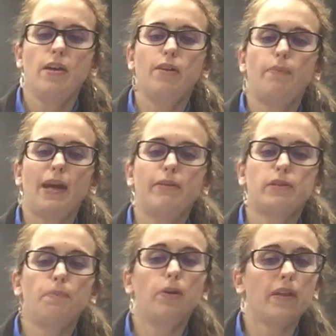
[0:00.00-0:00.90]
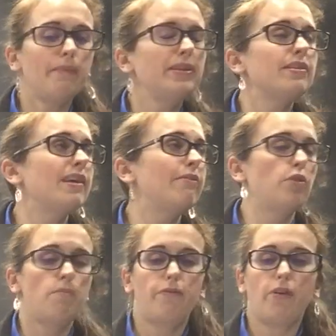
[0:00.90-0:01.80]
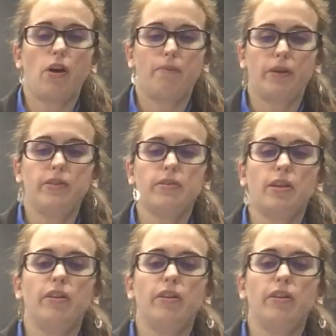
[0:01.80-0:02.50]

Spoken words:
They'll be able to put them into their own performance,